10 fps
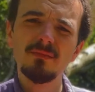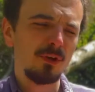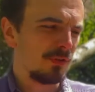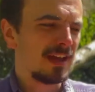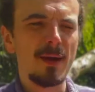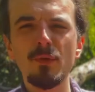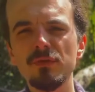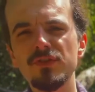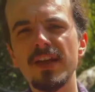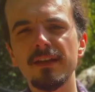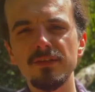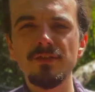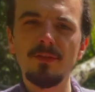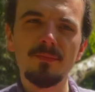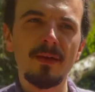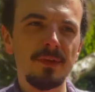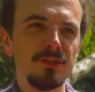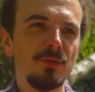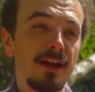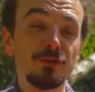We've got the capo on seconds. That
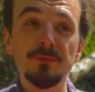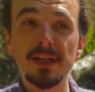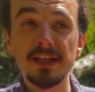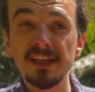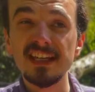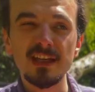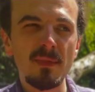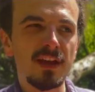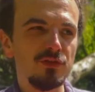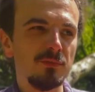means we're actually playing in E major,